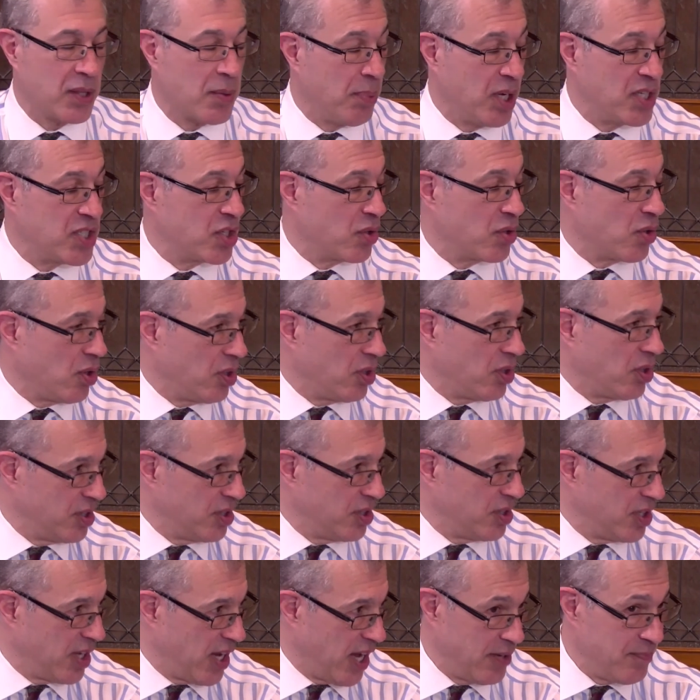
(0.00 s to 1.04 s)
the budget all
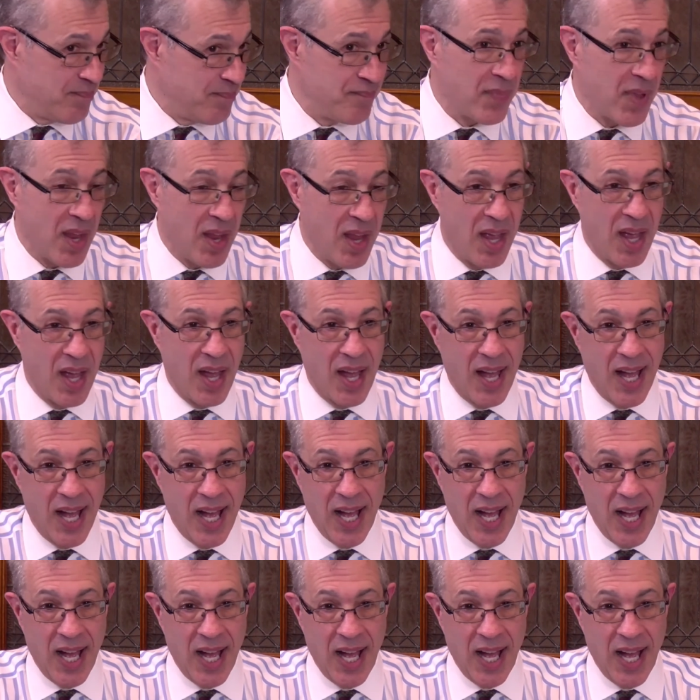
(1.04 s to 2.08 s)
day.
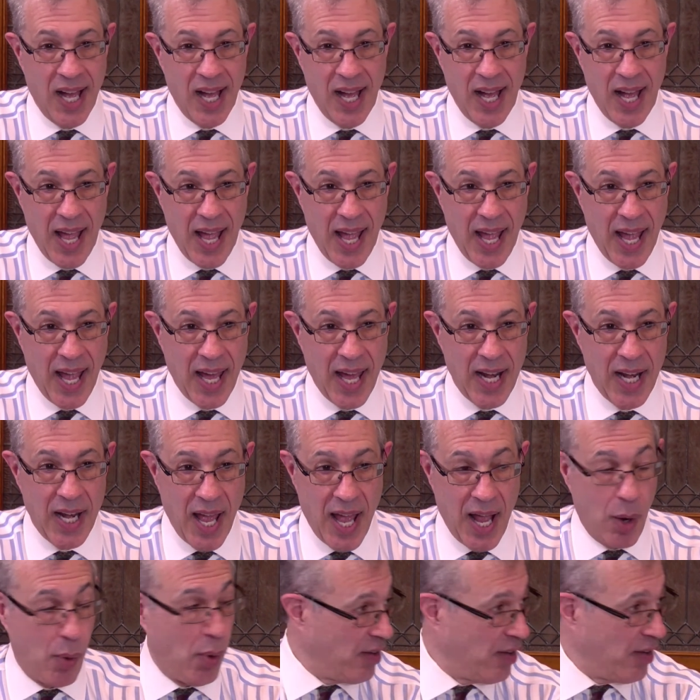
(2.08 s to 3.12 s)
And
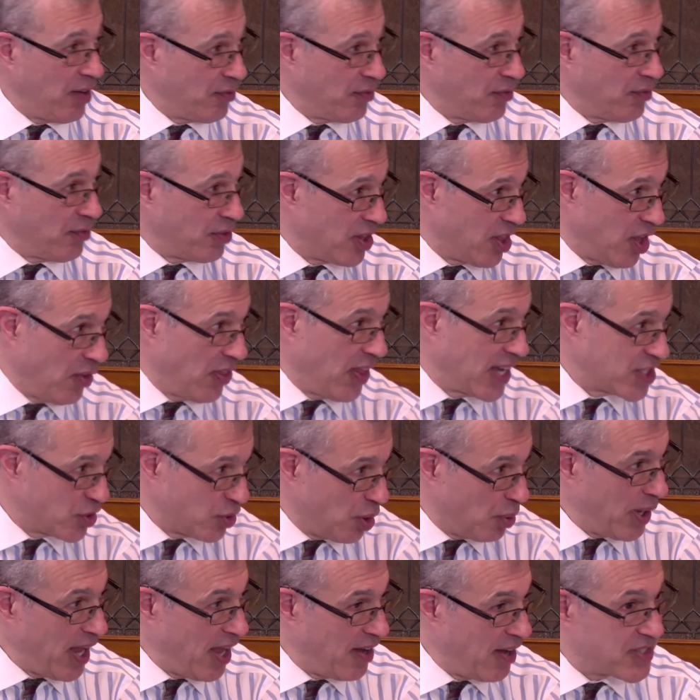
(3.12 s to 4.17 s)
however, though, that's
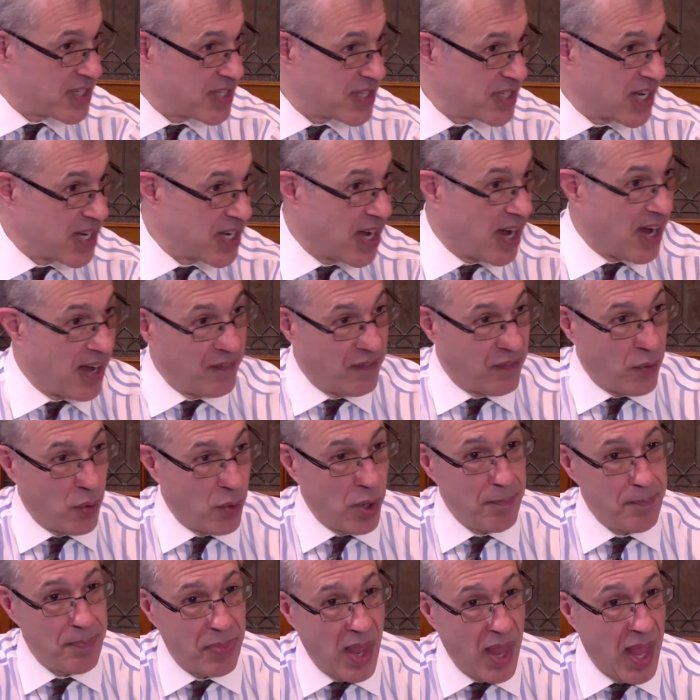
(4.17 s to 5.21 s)
all we have time
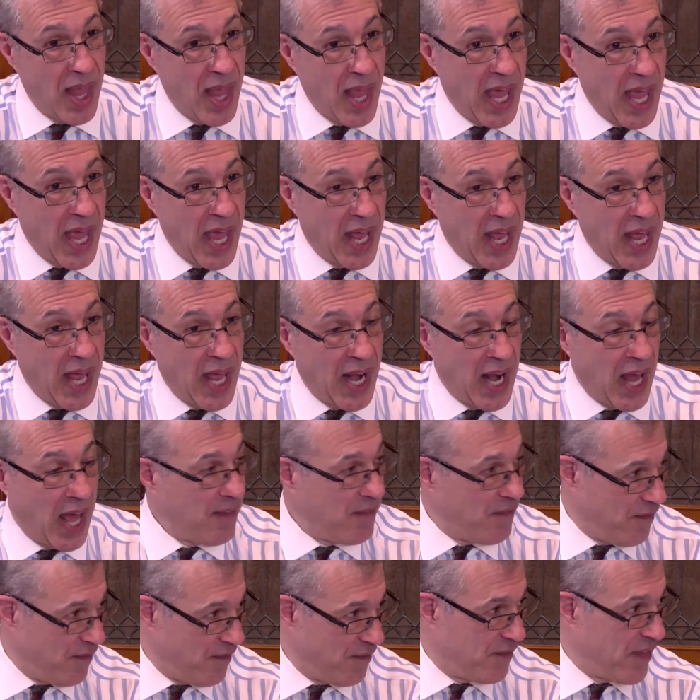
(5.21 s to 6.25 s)
for. And
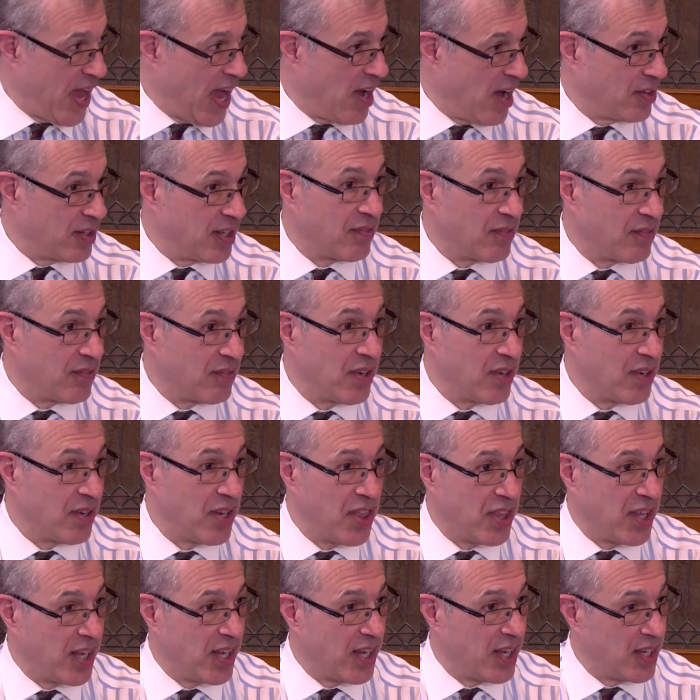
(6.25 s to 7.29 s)
I've found
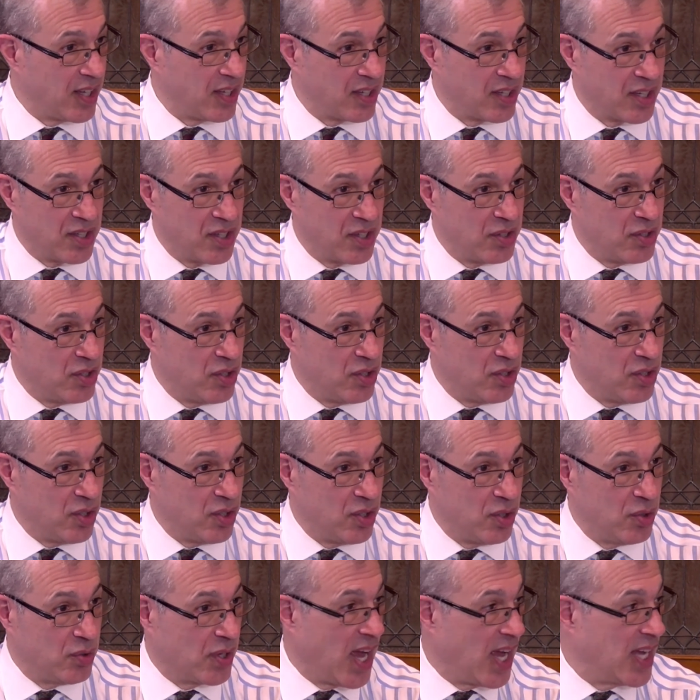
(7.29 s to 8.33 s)
everything
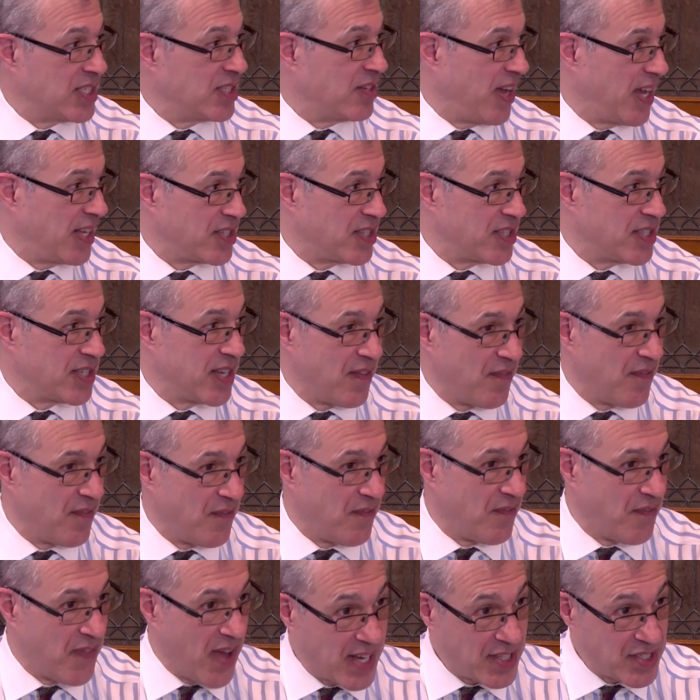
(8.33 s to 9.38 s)
you guys have had to say
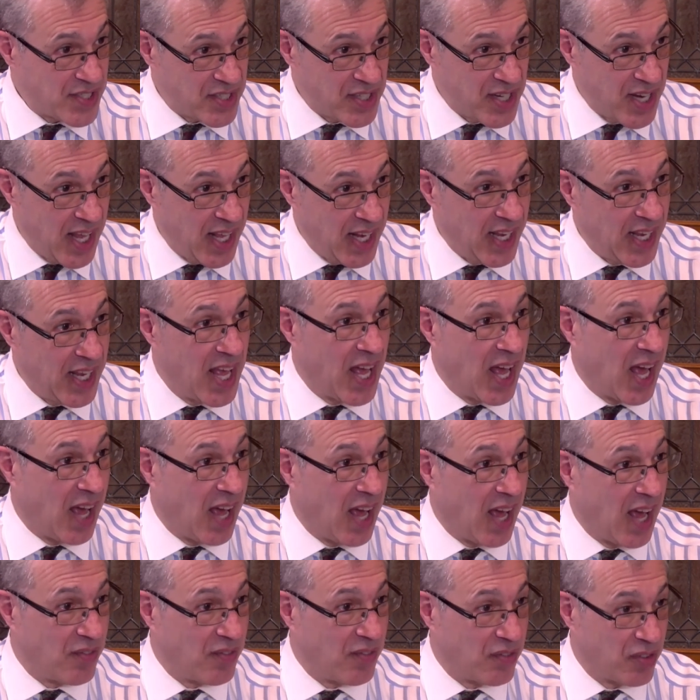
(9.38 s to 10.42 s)
fascinating.
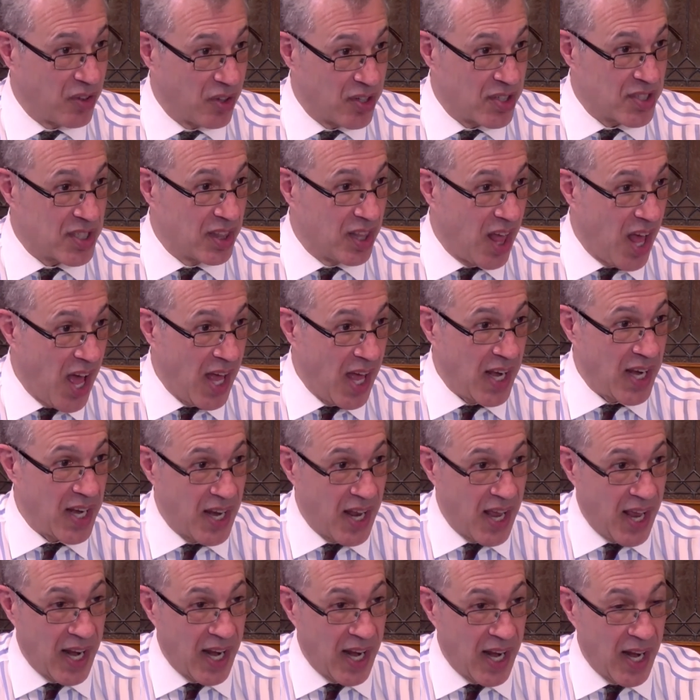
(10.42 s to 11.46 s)
I've learned a lot,
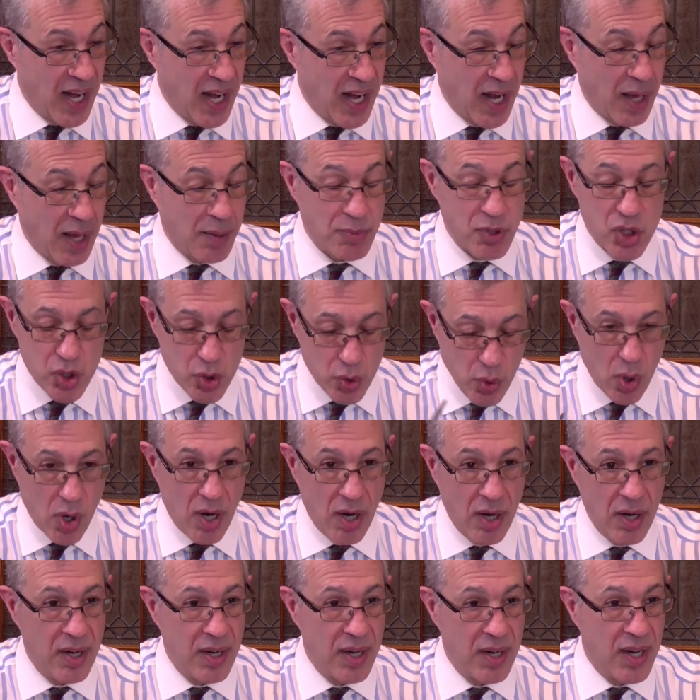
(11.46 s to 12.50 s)
and I'm
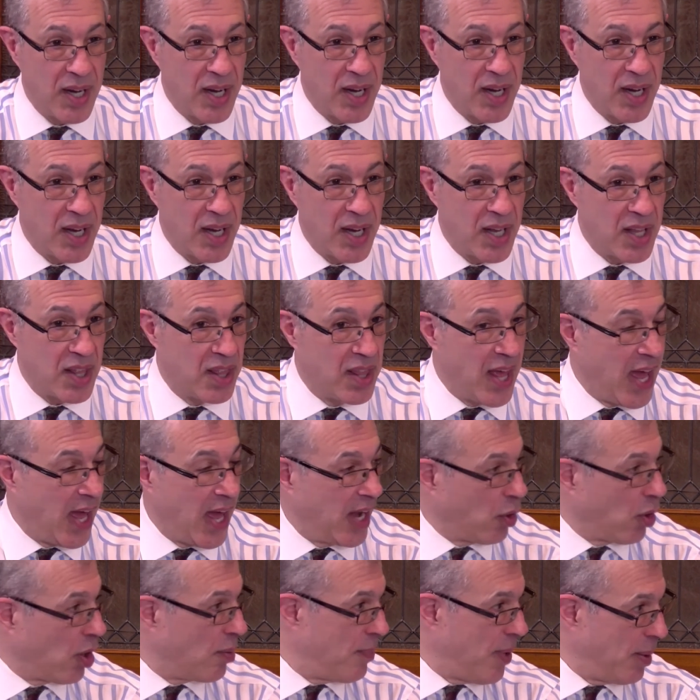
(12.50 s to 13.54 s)
sure that
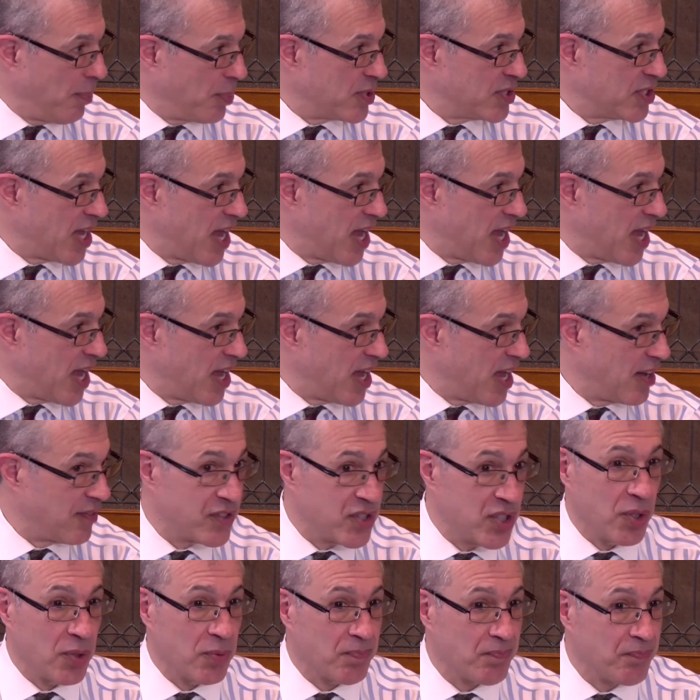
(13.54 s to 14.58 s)
our members have
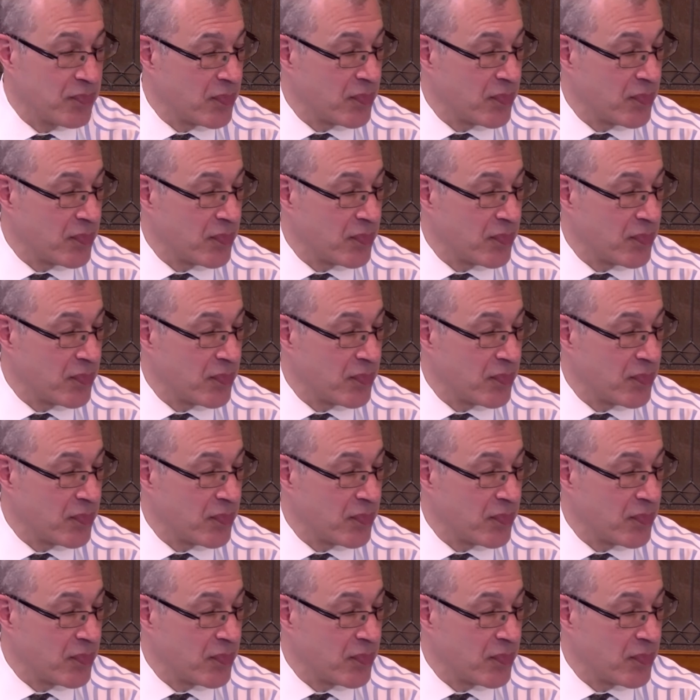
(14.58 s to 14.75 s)
too.